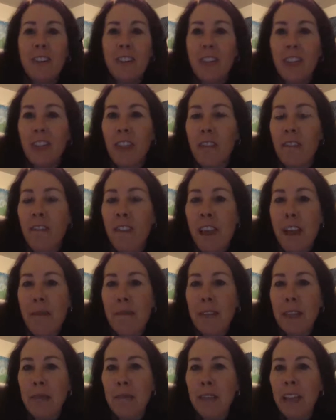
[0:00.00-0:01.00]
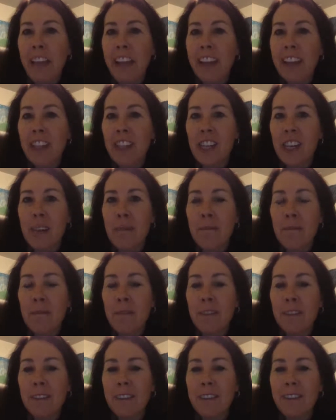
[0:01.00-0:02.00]
the family black sheep,
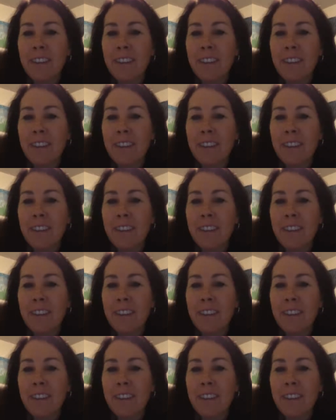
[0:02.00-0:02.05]
right?